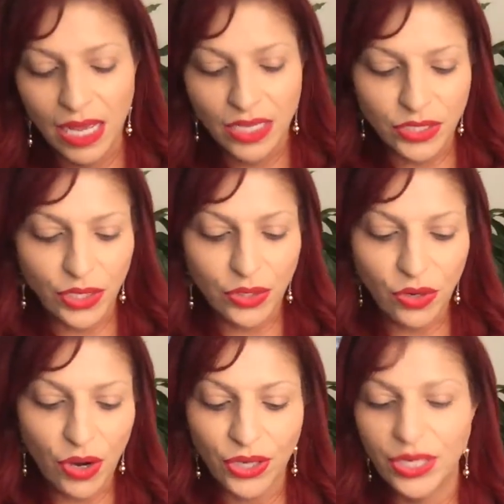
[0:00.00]
So
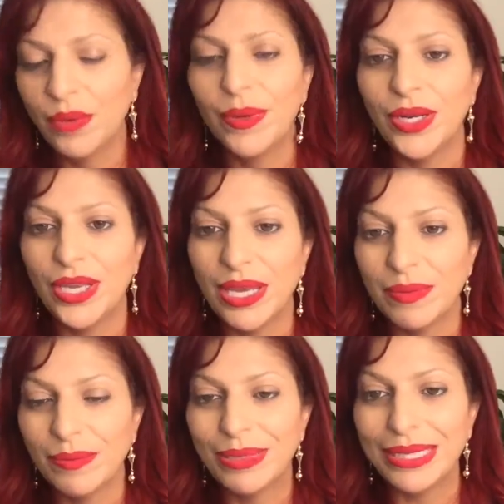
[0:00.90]
not only are we going to get
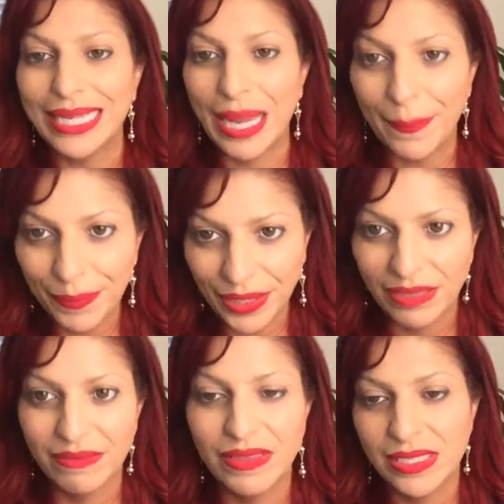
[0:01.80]
plumping
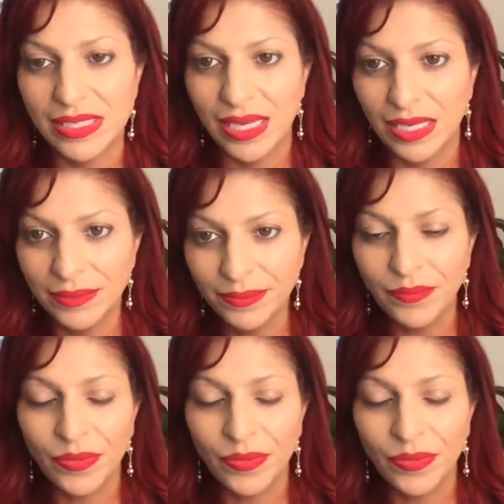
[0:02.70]
of the skin,